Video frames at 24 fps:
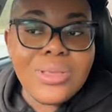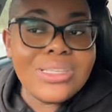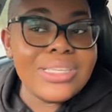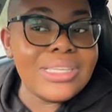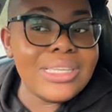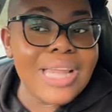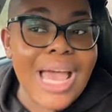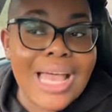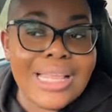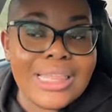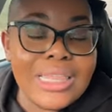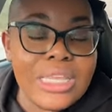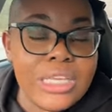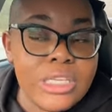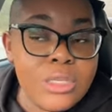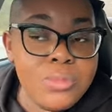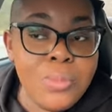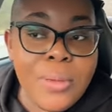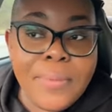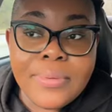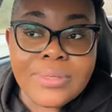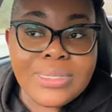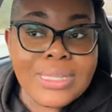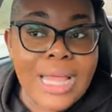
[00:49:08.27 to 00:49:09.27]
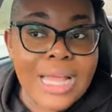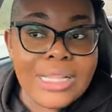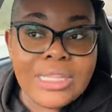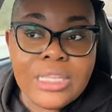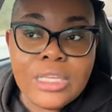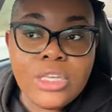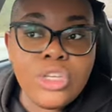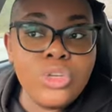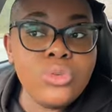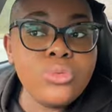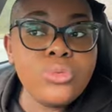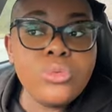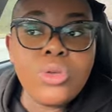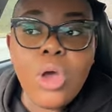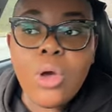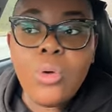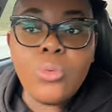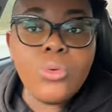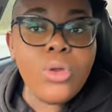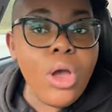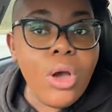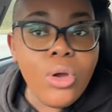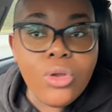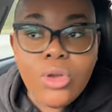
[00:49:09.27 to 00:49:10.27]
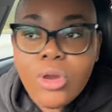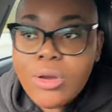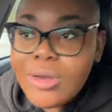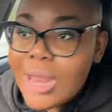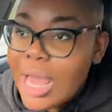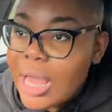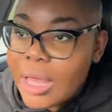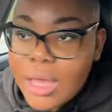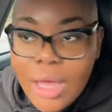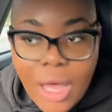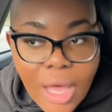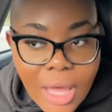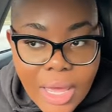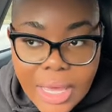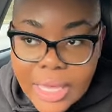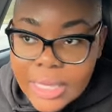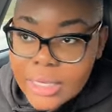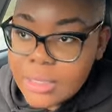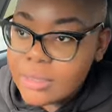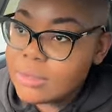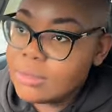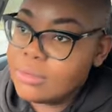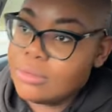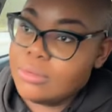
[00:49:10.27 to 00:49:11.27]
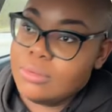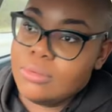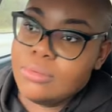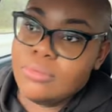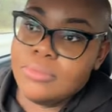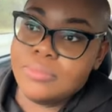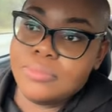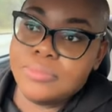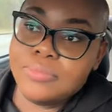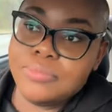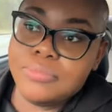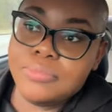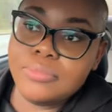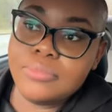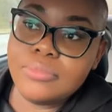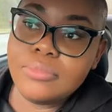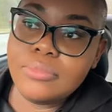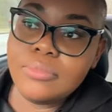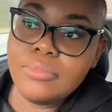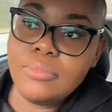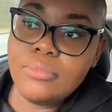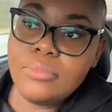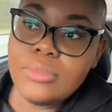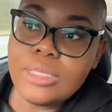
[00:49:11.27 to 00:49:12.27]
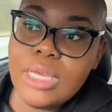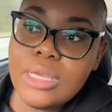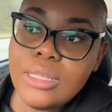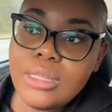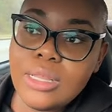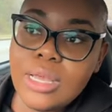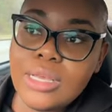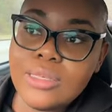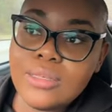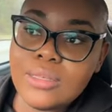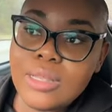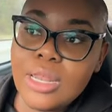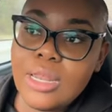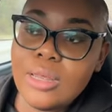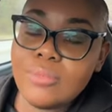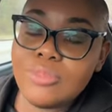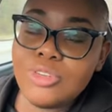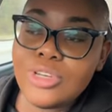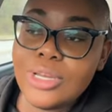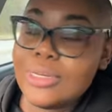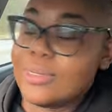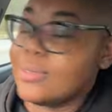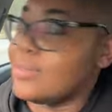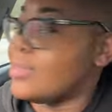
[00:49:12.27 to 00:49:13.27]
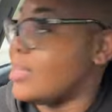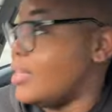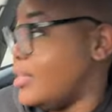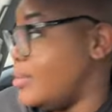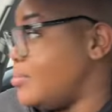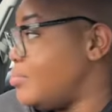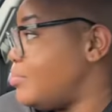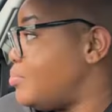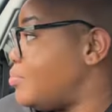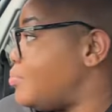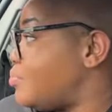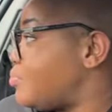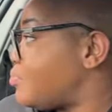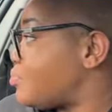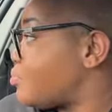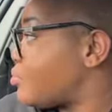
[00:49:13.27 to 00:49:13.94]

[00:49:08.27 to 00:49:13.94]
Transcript: oh, it's not these people, it's not the, you don't know, you're not God. That's all I'm trying to say.